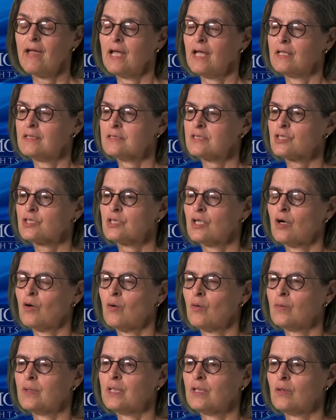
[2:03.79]
And
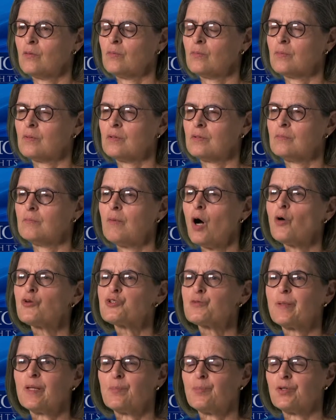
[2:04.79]
so, you know,
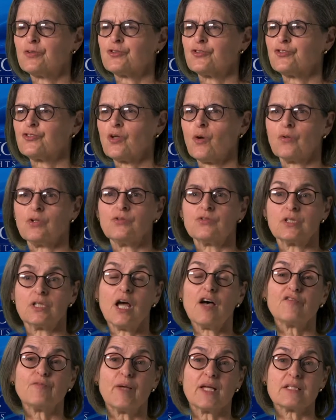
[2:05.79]
most people just don't use
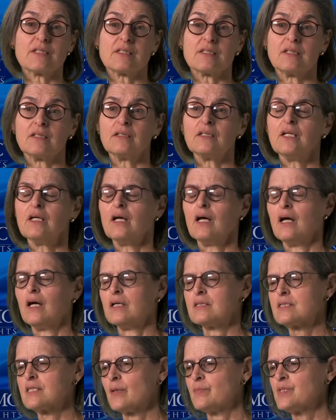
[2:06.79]
enough medicine.
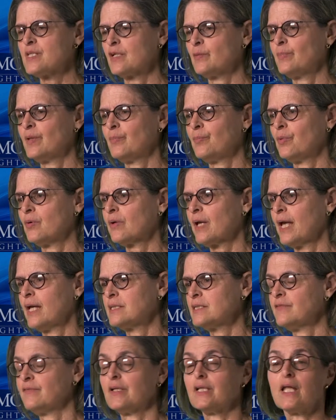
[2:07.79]
A subset of people
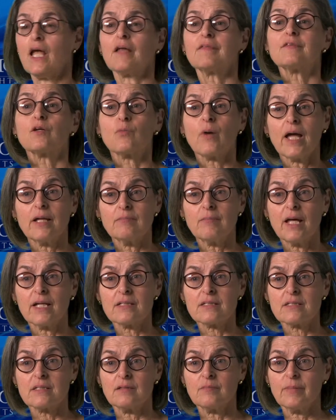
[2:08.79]
can't even get the right
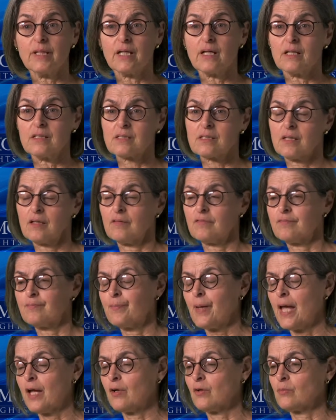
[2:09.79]
medicine because of
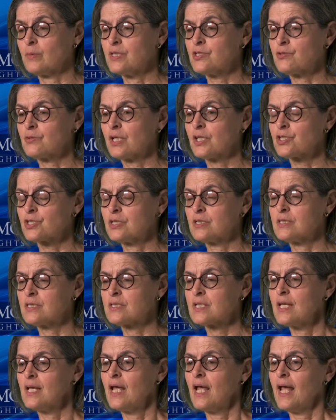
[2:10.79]
payer
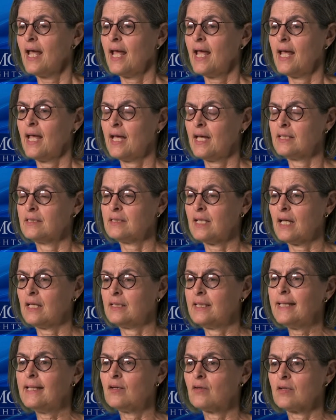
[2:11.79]
restrictions. And
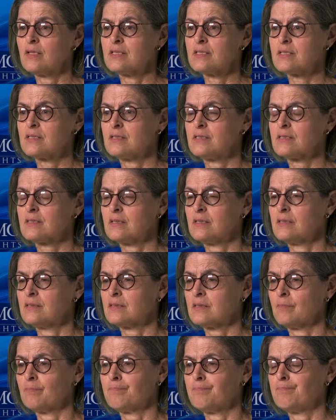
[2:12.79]
adherence
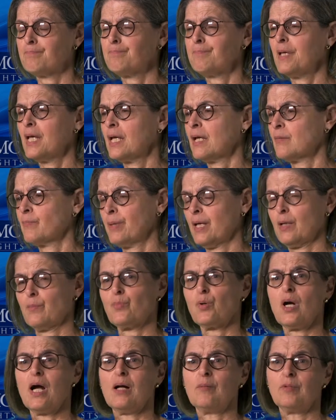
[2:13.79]
is a big,
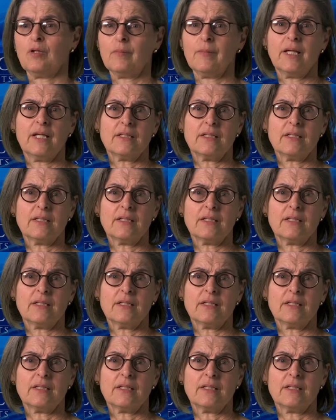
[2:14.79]
big problem.